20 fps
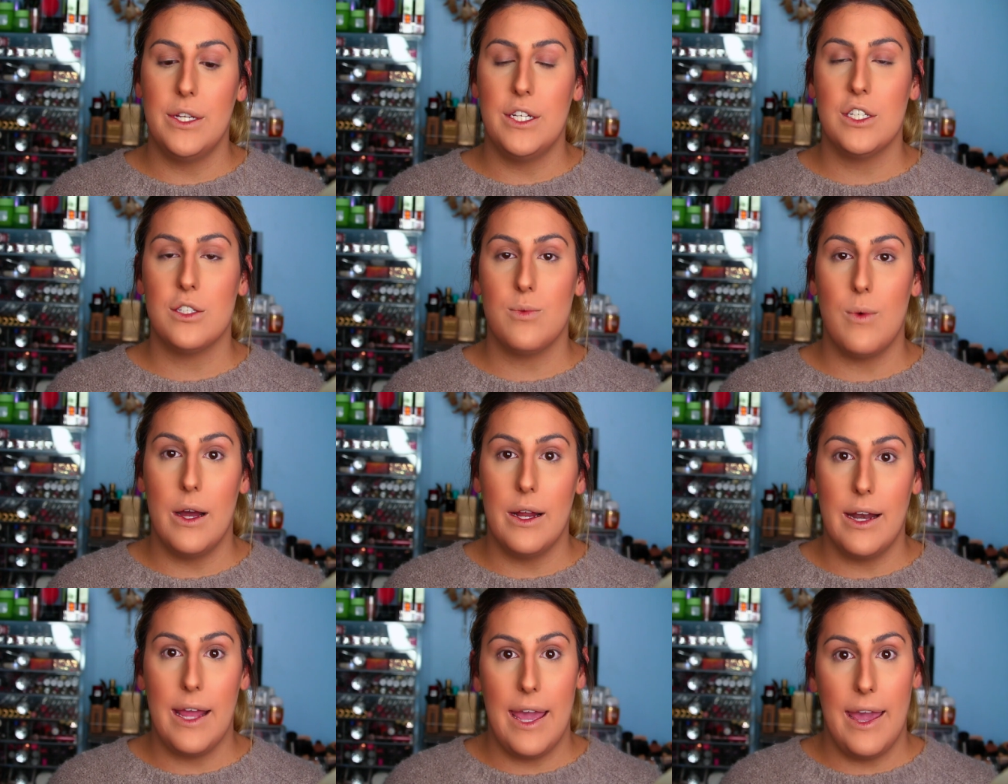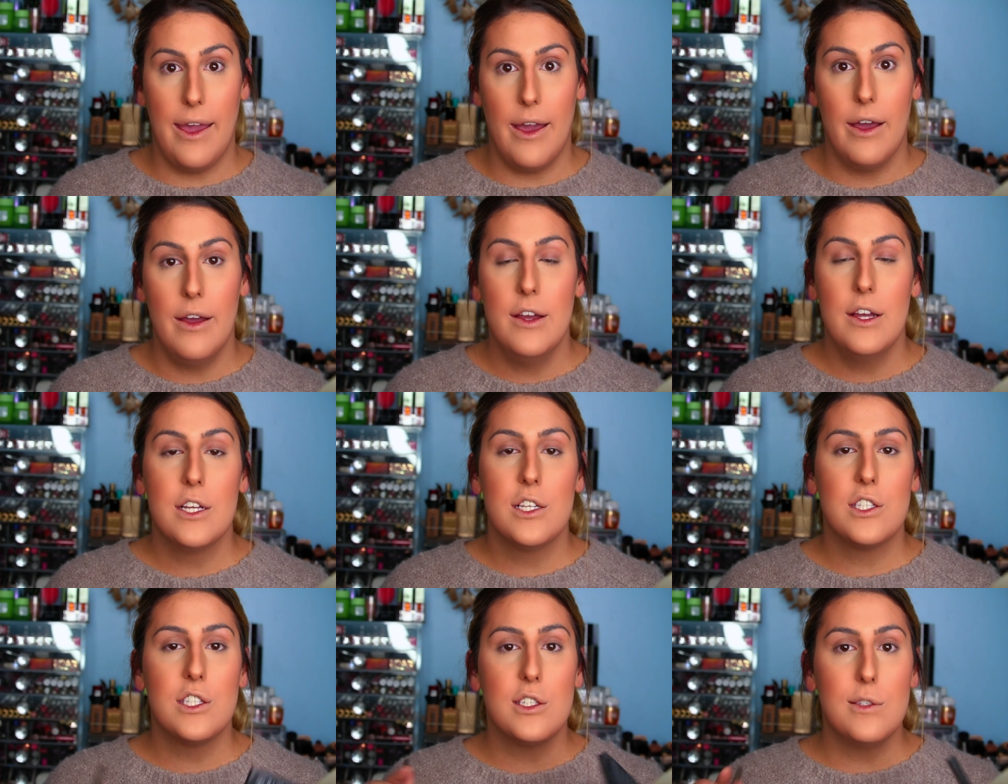We just want a
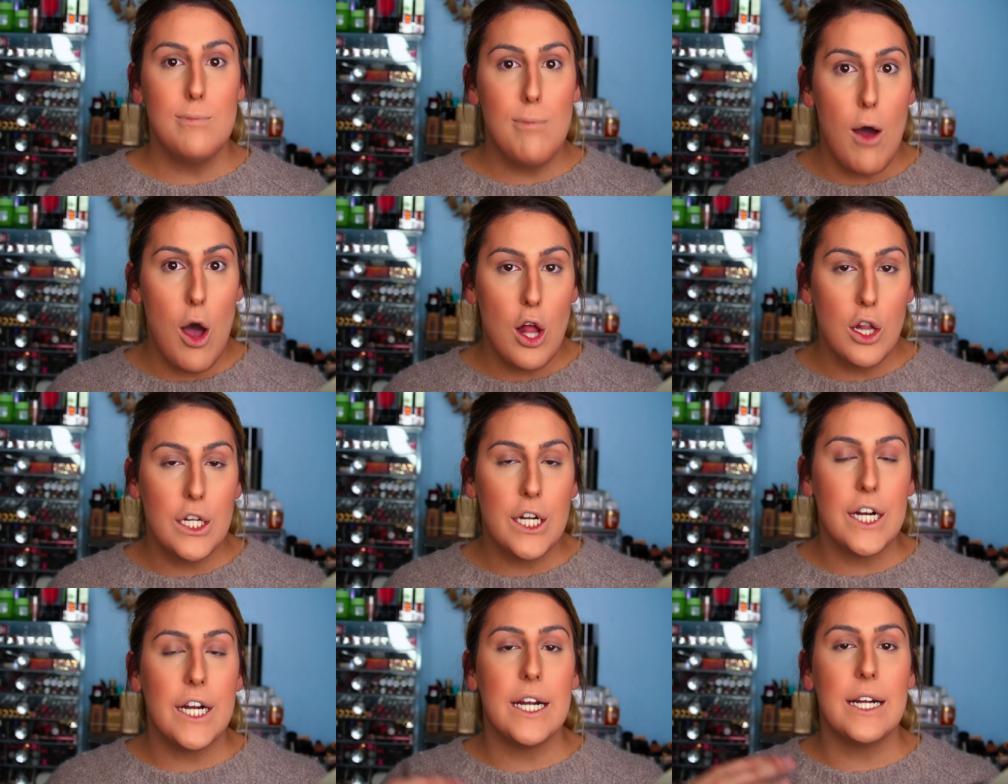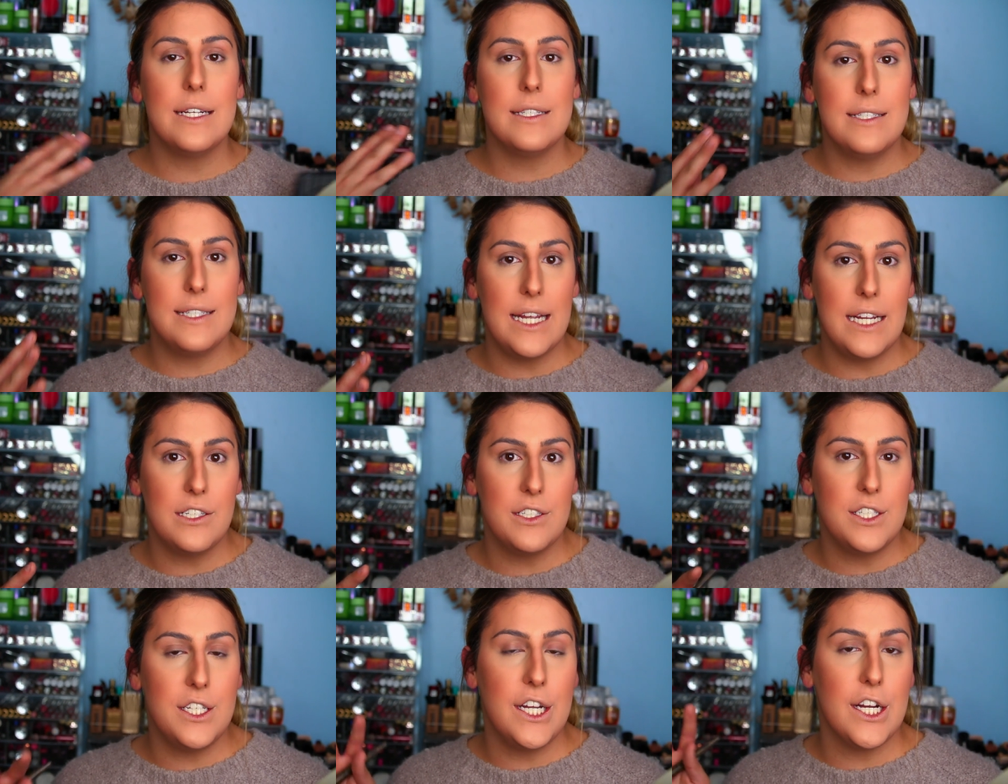smaller,
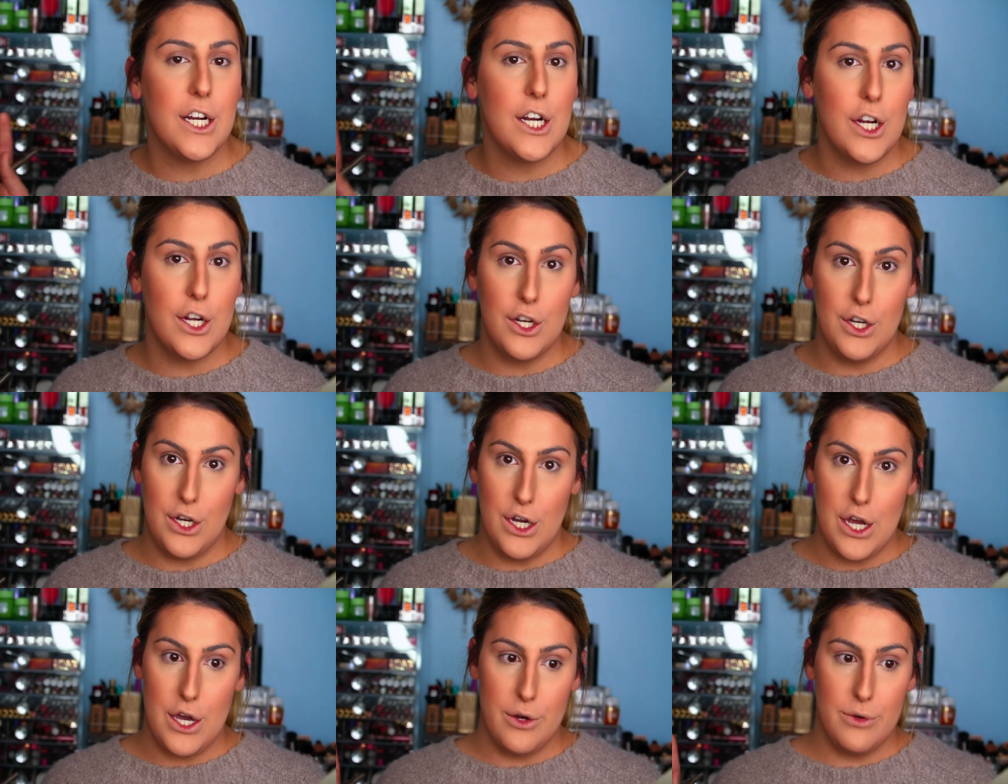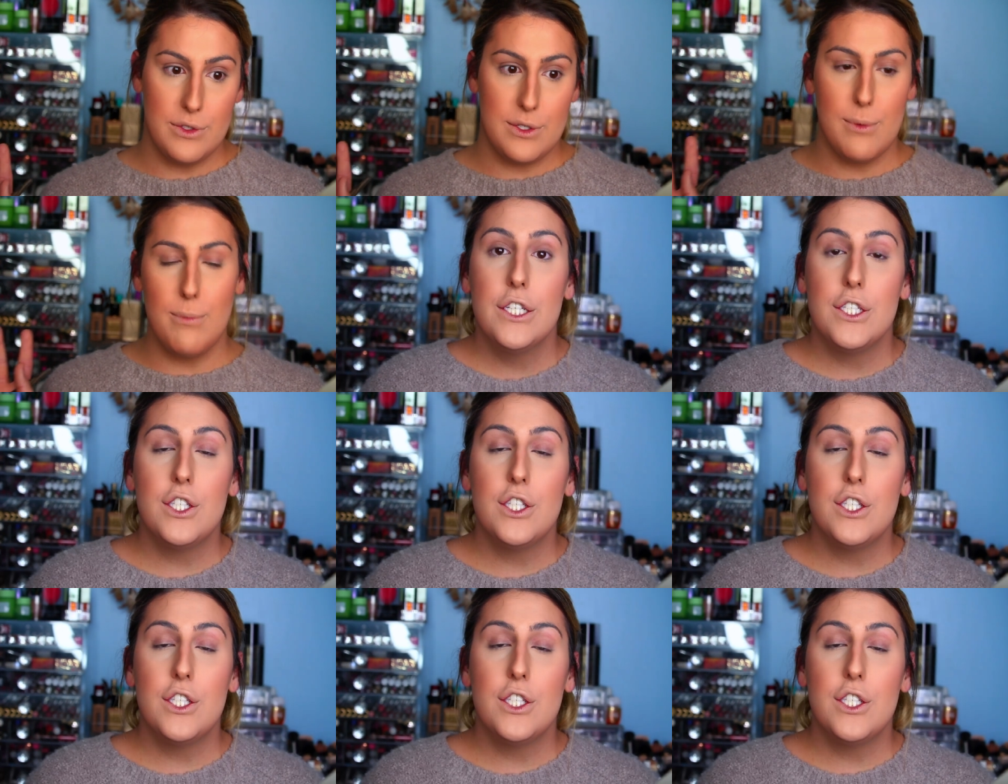daintier nose.